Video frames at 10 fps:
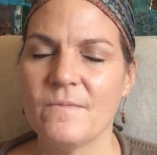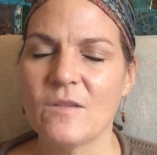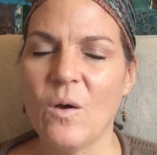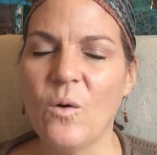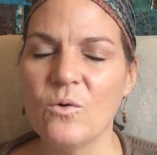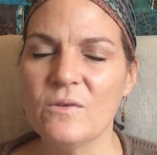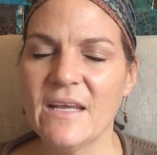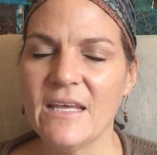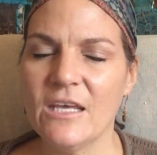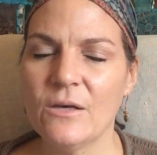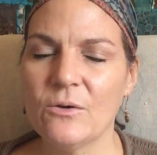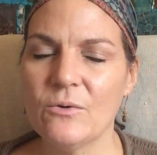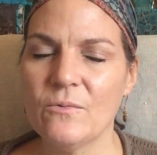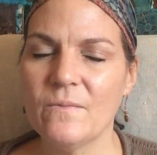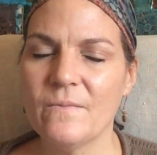It's holding
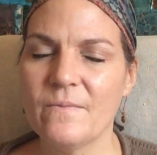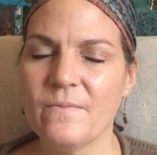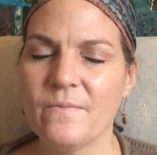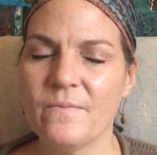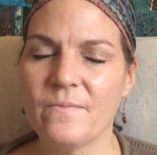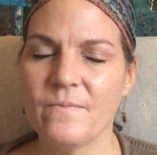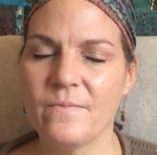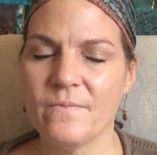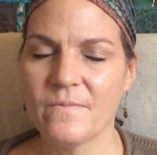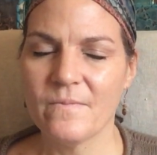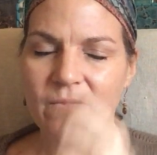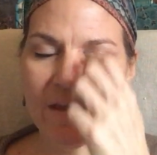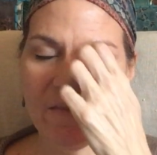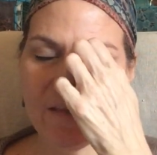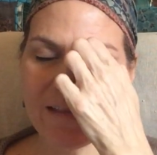you
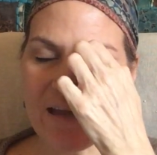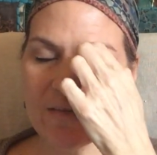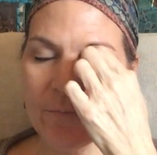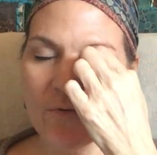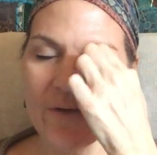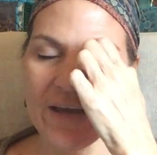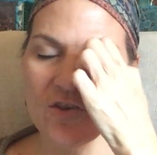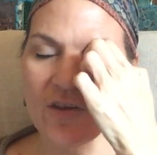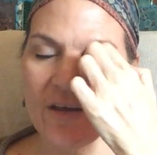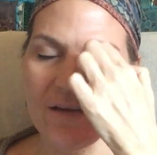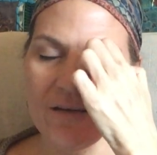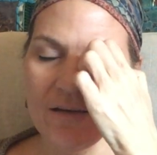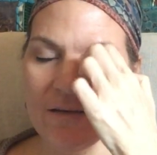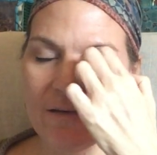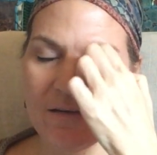in this exploration.